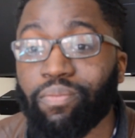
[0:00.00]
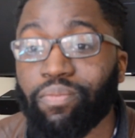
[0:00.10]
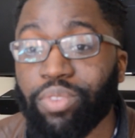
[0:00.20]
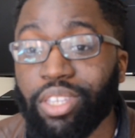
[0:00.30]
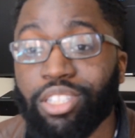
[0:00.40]

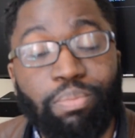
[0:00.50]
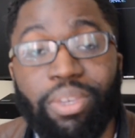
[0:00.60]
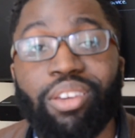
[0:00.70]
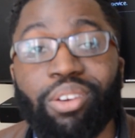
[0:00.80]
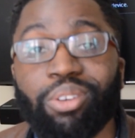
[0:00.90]
these
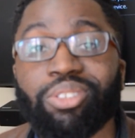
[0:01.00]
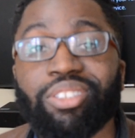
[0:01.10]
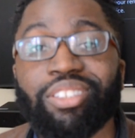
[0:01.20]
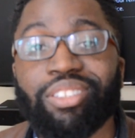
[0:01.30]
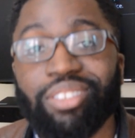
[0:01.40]

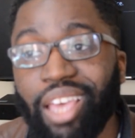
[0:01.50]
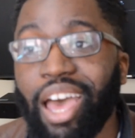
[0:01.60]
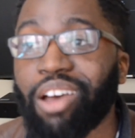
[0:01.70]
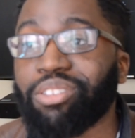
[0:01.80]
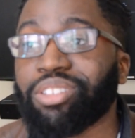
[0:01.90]
speakers
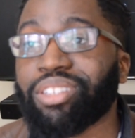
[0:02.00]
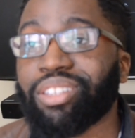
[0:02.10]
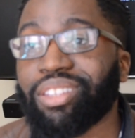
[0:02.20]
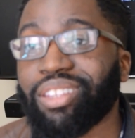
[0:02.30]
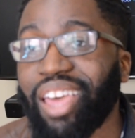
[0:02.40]
sounds
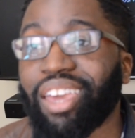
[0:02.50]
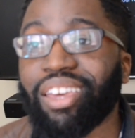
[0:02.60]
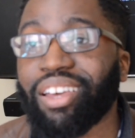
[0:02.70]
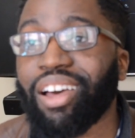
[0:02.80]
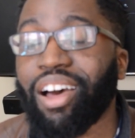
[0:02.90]
like
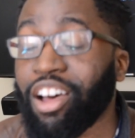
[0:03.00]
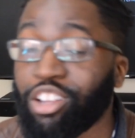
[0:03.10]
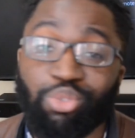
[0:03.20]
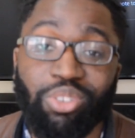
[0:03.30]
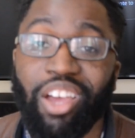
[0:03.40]

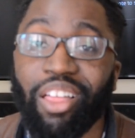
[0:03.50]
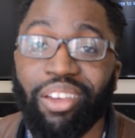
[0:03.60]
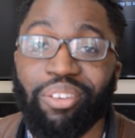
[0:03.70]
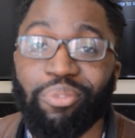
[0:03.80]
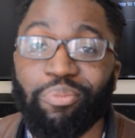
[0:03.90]
$100
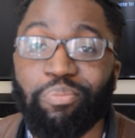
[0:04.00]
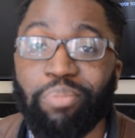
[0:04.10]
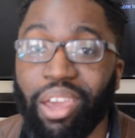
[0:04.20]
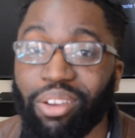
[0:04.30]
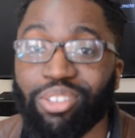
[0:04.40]

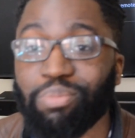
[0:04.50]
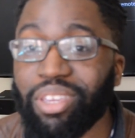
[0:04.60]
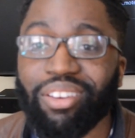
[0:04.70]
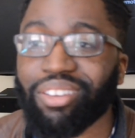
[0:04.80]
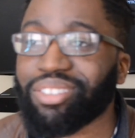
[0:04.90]
pair of
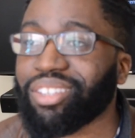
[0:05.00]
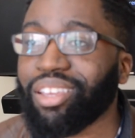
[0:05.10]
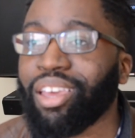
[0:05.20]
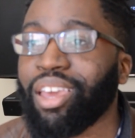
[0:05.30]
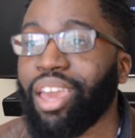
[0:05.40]
speakers.
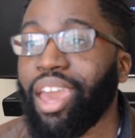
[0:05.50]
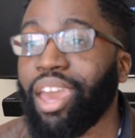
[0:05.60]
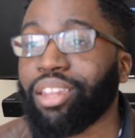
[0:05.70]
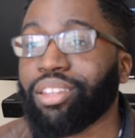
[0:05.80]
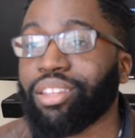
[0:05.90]

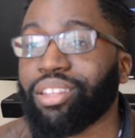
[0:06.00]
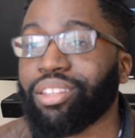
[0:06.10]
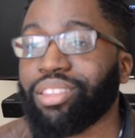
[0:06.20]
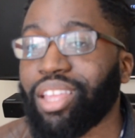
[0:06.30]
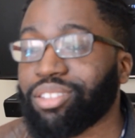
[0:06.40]
And
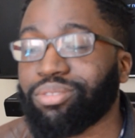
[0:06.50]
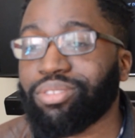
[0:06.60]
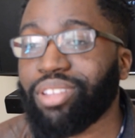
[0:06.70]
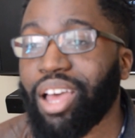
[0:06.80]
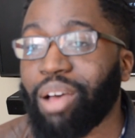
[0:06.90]
that,
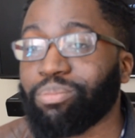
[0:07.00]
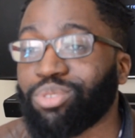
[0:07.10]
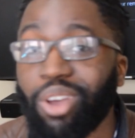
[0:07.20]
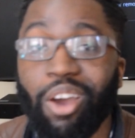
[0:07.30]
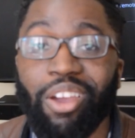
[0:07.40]
I'm
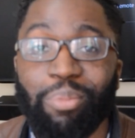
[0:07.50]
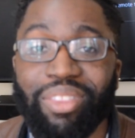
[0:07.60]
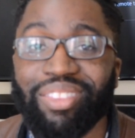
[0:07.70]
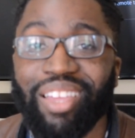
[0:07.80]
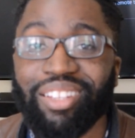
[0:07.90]
sorry, but
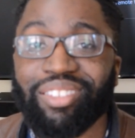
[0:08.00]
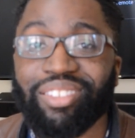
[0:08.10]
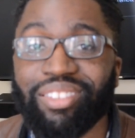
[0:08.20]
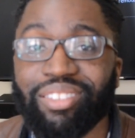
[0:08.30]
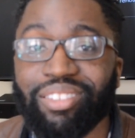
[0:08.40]

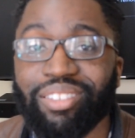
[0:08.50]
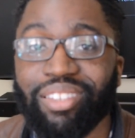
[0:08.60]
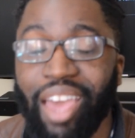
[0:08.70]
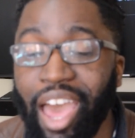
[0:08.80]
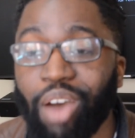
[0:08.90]
that's
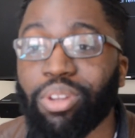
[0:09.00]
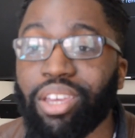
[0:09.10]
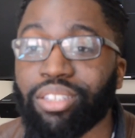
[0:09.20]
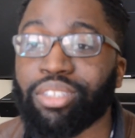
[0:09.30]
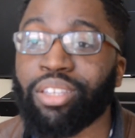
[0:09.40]
how it
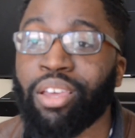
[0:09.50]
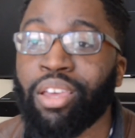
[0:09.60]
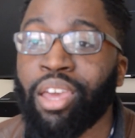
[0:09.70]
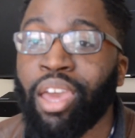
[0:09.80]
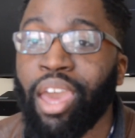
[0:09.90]
is.
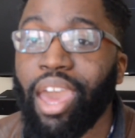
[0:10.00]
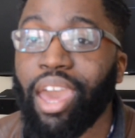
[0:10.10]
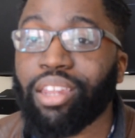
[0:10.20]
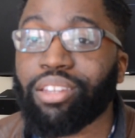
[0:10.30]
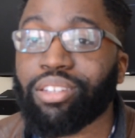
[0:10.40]

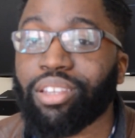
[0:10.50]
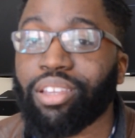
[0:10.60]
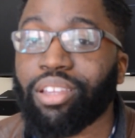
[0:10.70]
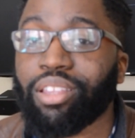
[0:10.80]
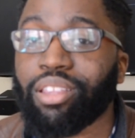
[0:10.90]
And
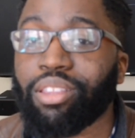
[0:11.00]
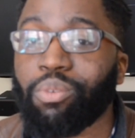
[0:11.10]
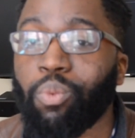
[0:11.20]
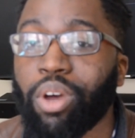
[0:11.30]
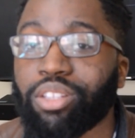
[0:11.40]

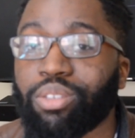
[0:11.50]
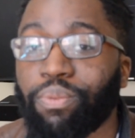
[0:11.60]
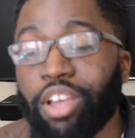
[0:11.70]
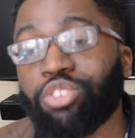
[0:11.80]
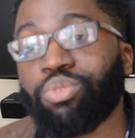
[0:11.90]
what's
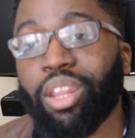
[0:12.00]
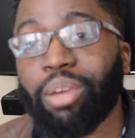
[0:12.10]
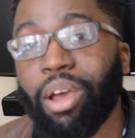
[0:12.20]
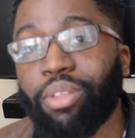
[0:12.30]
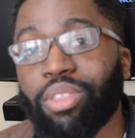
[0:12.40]
frustrating
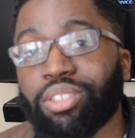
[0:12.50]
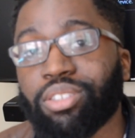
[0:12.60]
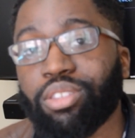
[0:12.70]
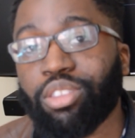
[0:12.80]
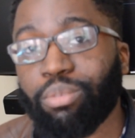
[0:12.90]
about
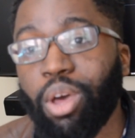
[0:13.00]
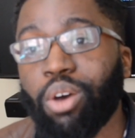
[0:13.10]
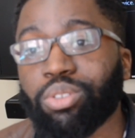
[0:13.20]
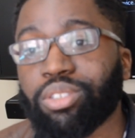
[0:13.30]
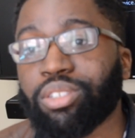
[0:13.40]
this the
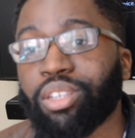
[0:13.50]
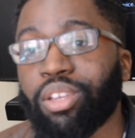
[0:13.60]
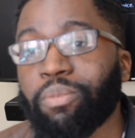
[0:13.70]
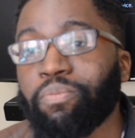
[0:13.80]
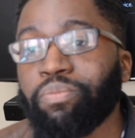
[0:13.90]
most
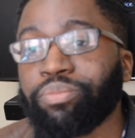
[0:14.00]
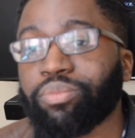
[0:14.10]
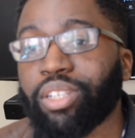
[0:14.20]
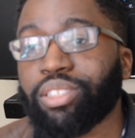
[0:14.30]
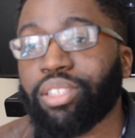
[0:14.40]

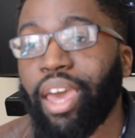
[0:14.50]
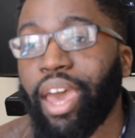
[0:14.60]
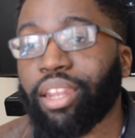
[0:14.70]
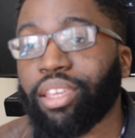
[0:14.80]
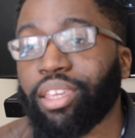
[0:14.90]
is
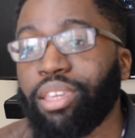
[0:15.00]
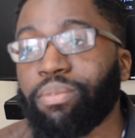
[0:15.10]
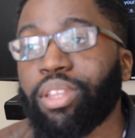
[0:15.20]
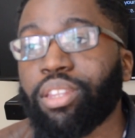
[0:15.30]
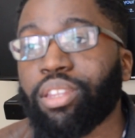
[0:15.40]
that
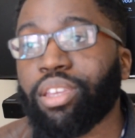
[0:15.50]
even